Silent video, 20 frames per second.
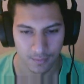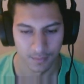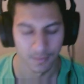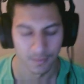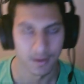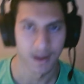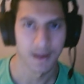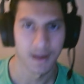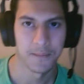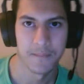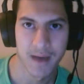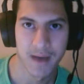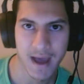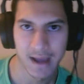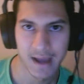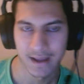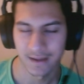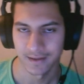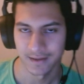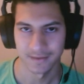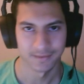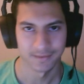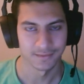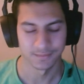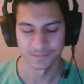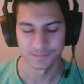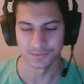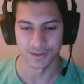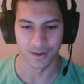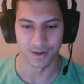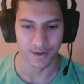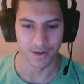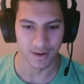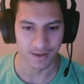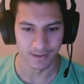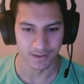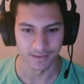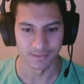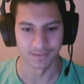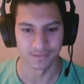Okay, I'm back.
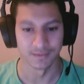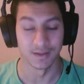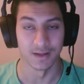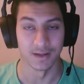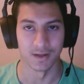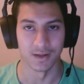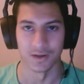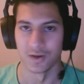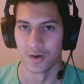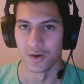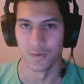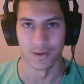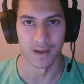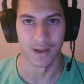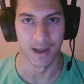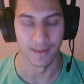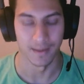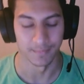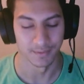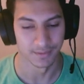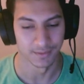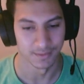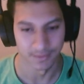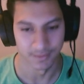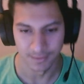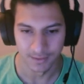Sorry, didn't know what happened.